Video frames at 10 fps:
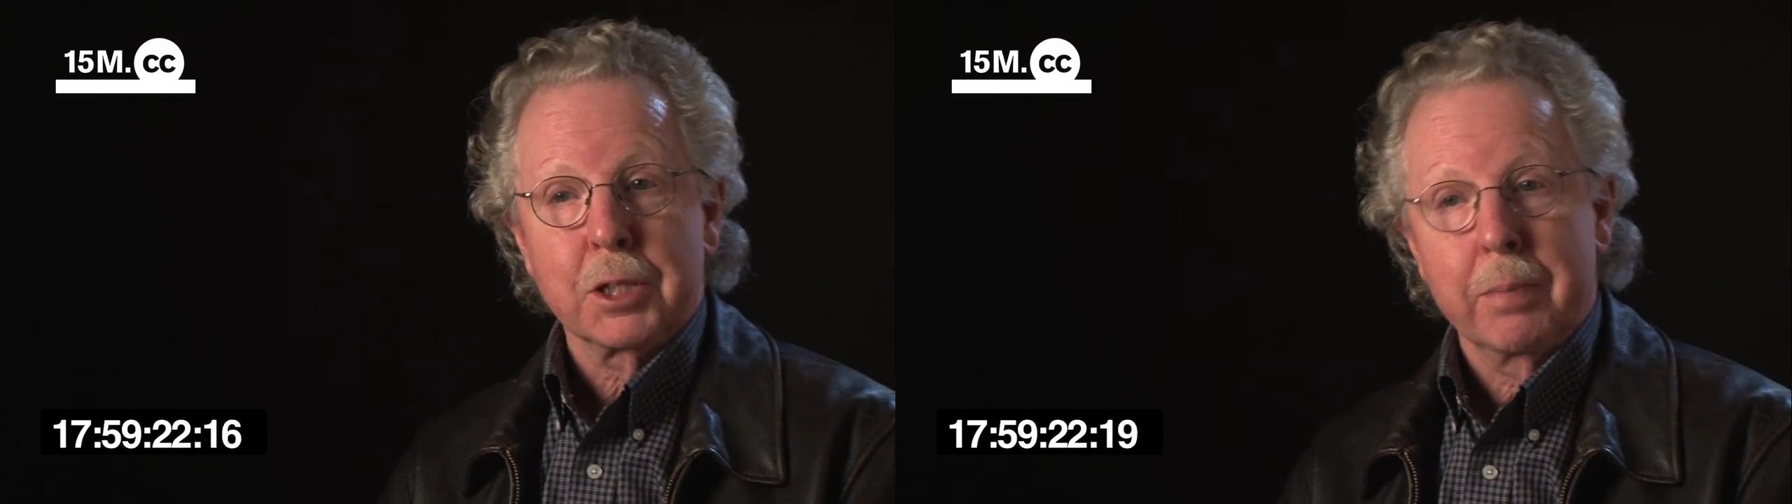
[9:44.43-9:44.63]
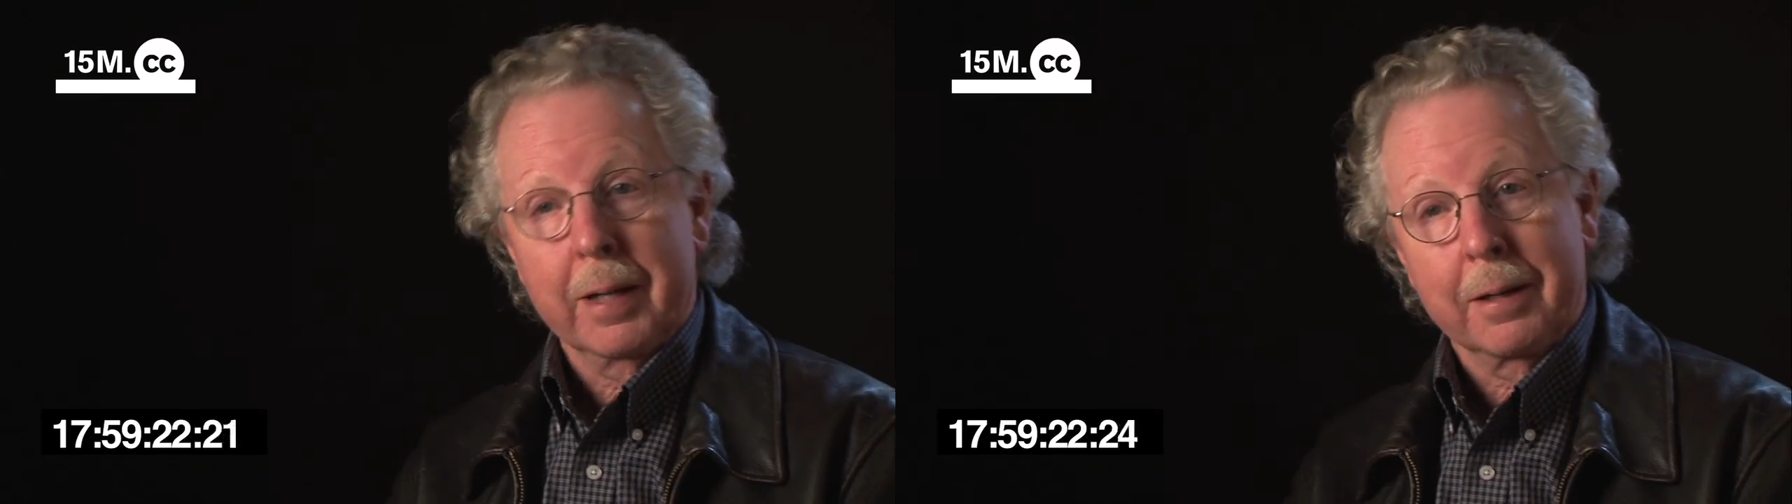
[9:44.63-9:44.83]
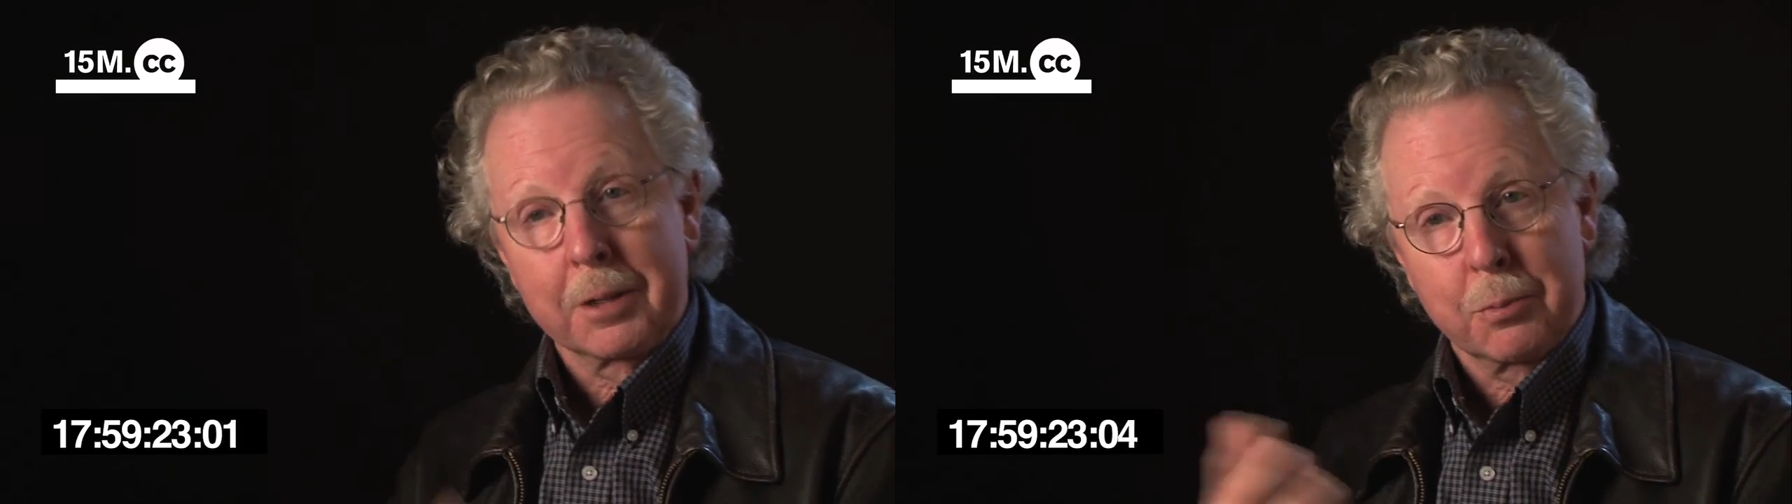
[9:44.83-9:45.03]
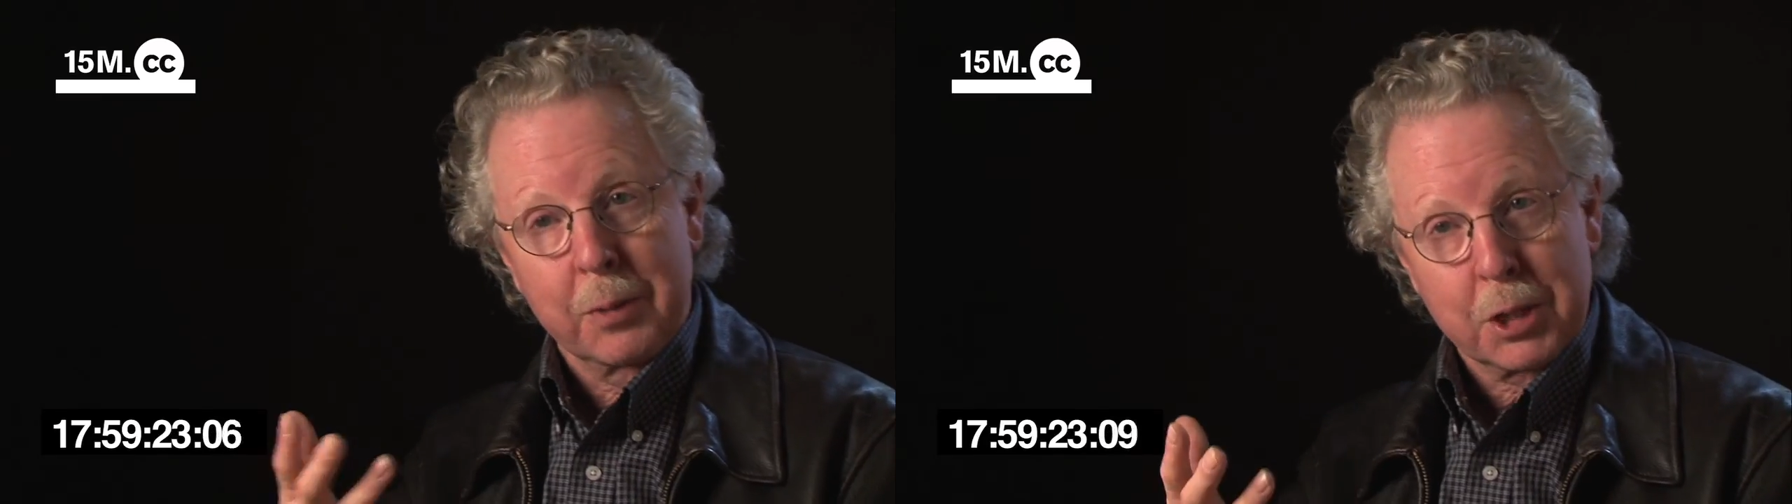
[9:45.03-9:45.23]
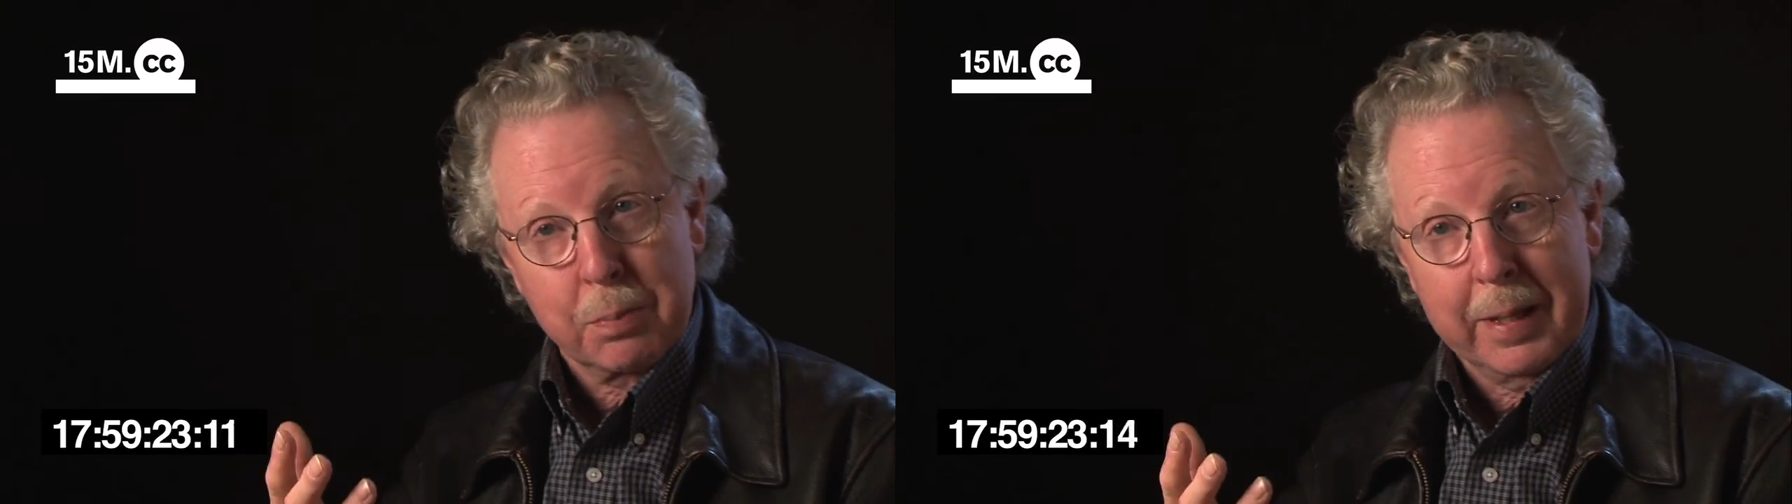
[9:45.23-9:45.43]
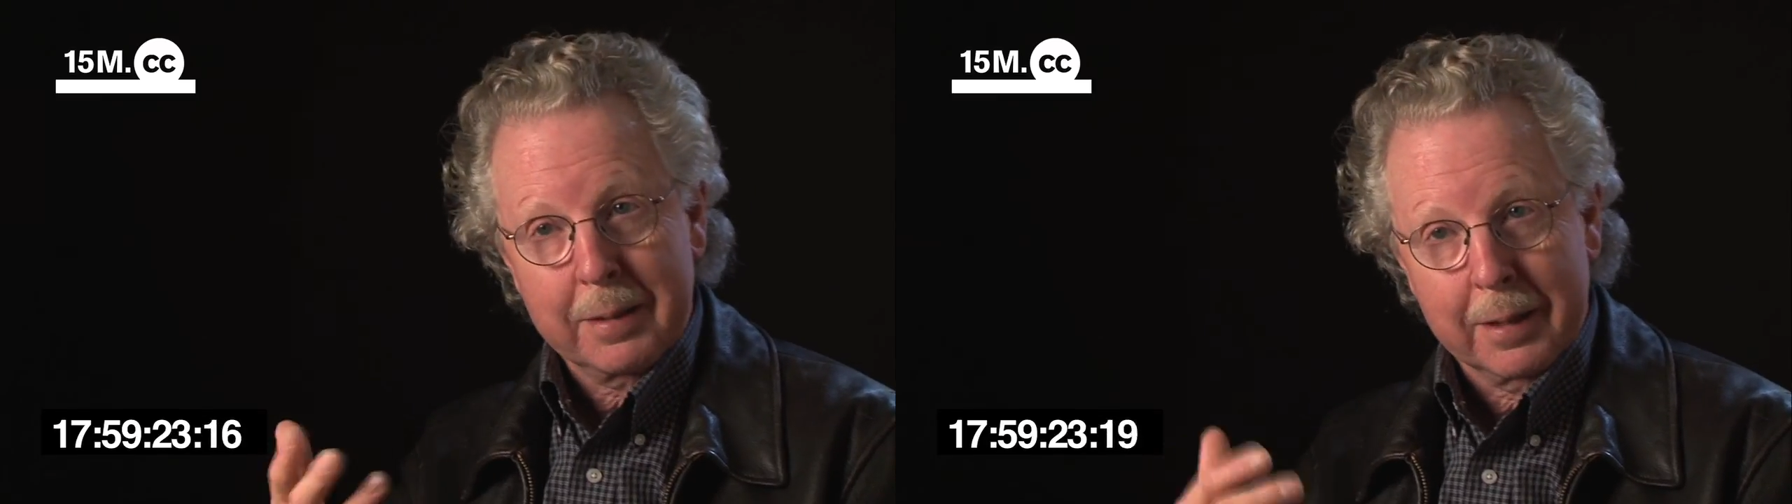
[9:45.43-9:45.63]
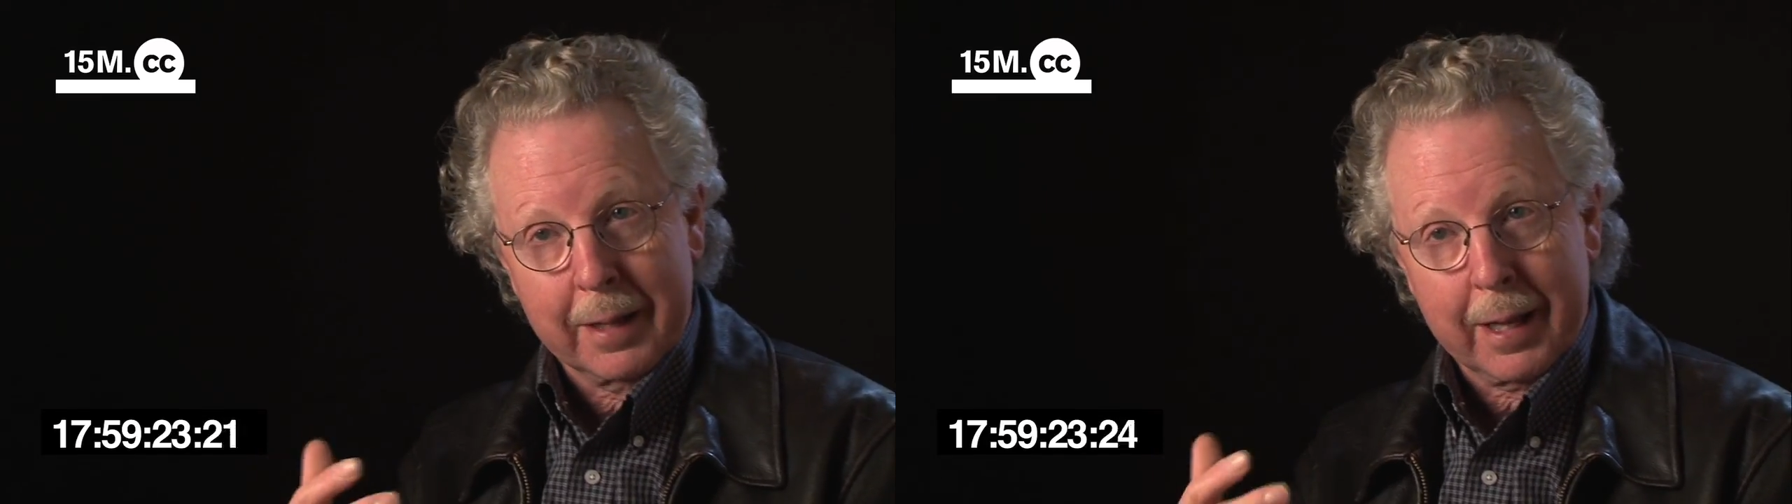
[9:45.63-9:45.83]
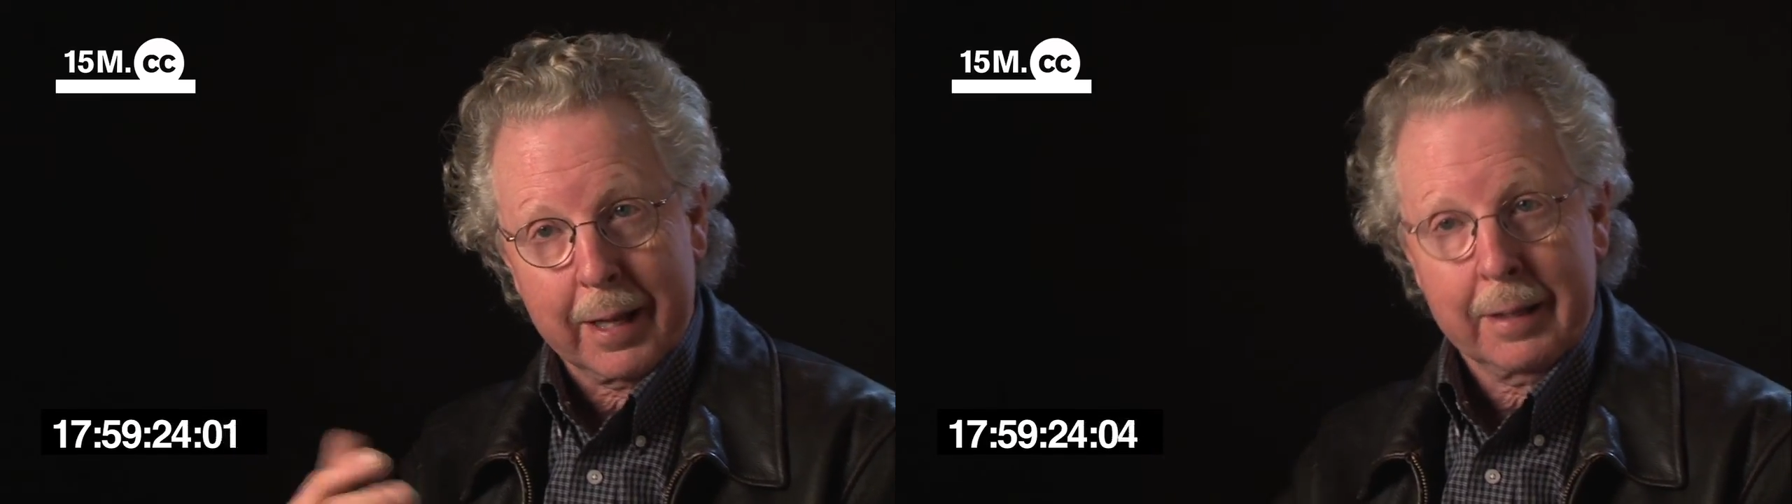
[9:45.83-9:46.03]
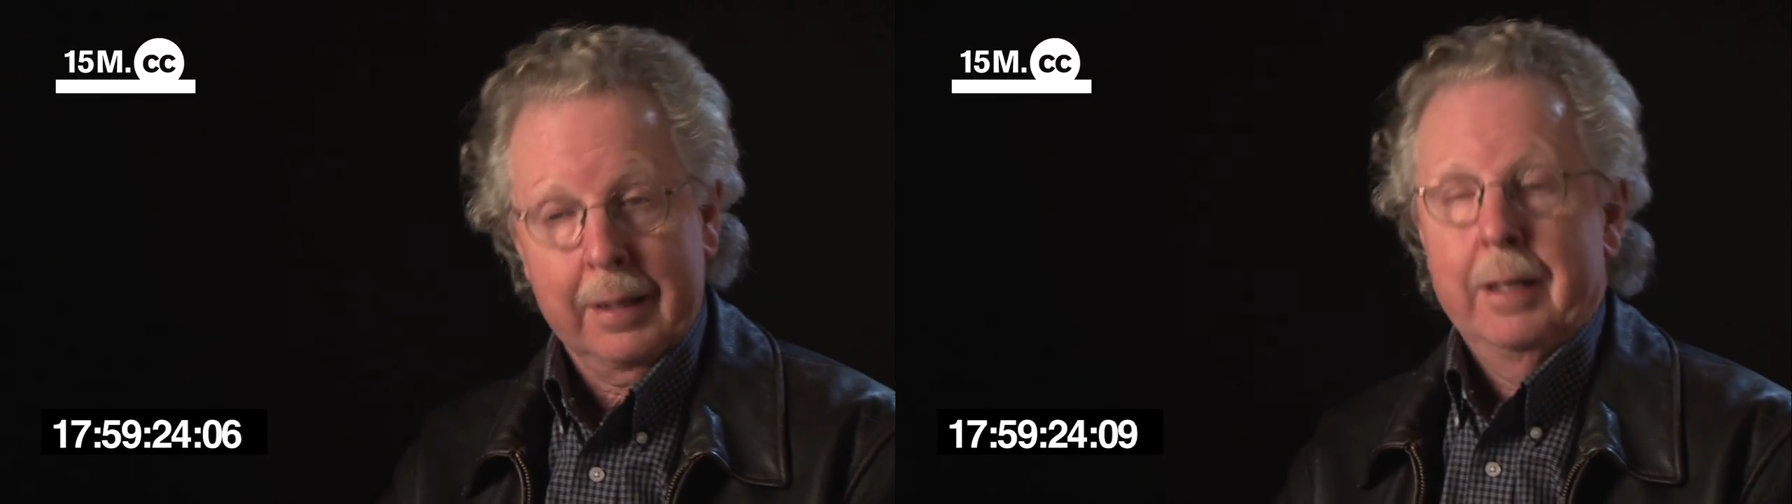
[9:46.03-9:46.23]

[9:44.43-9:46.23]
but as we speak today,